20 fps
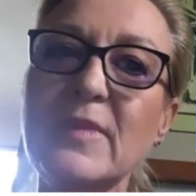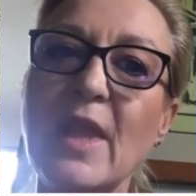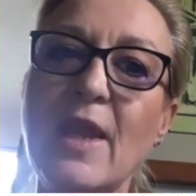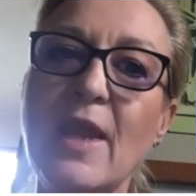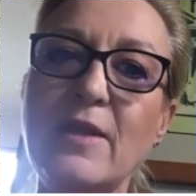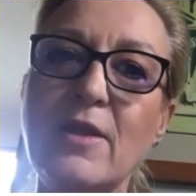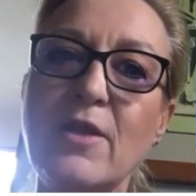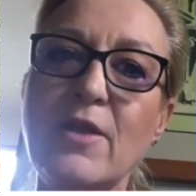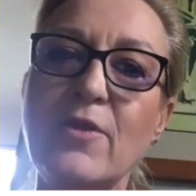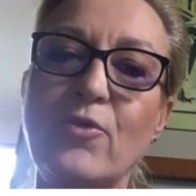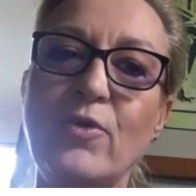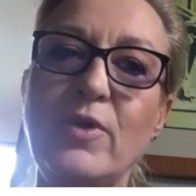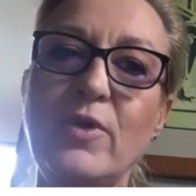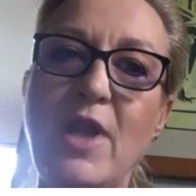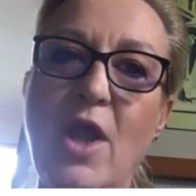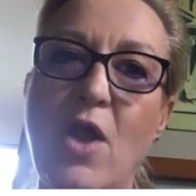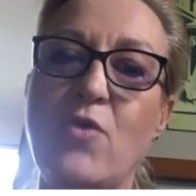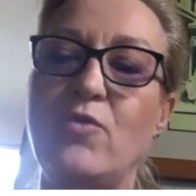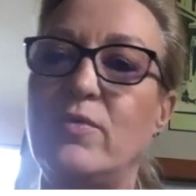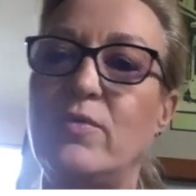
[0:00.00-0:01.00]
And I thought,
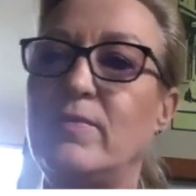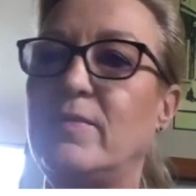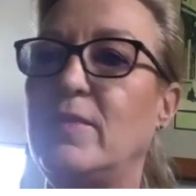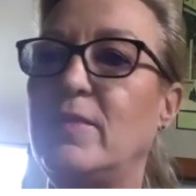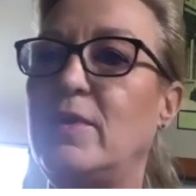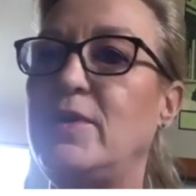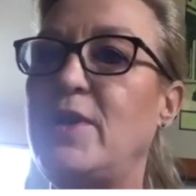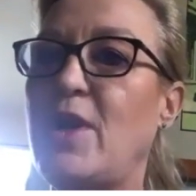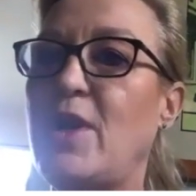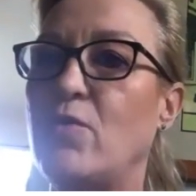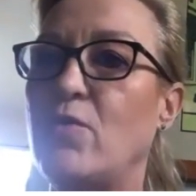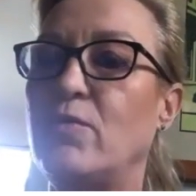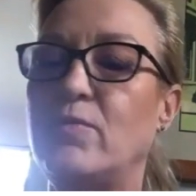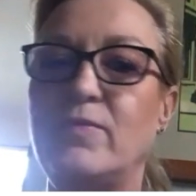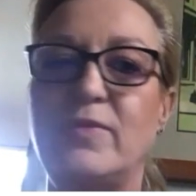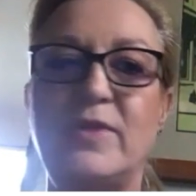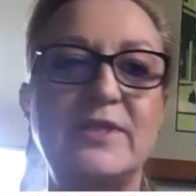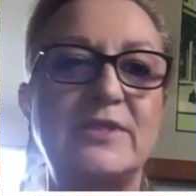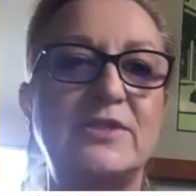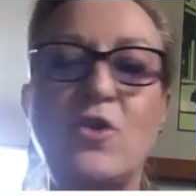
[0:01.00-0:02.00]
no,
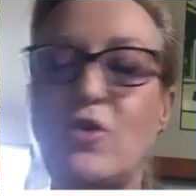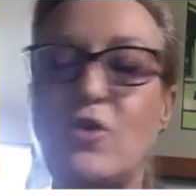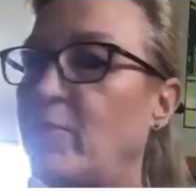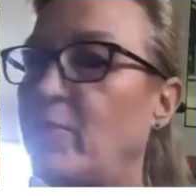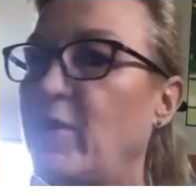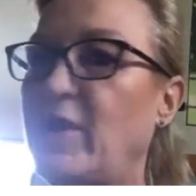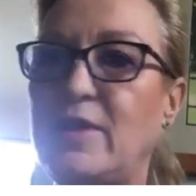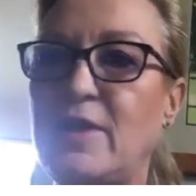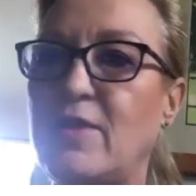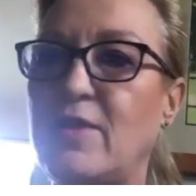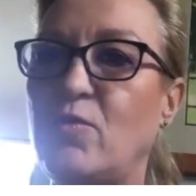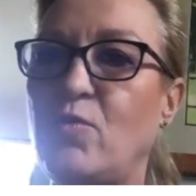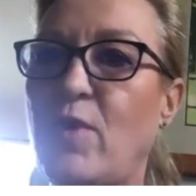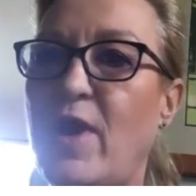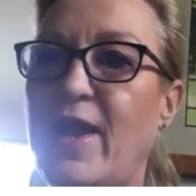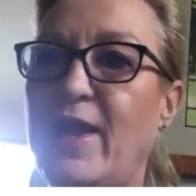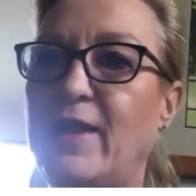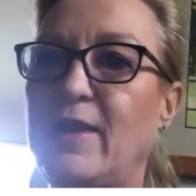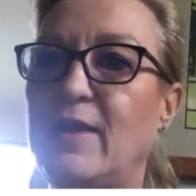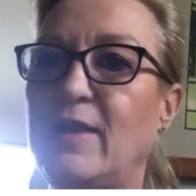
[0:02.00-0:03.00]
there's got to be another
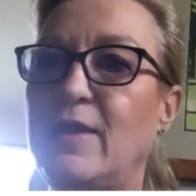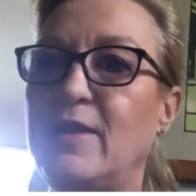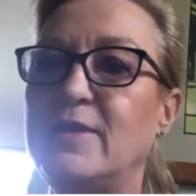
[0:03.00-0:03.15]
way.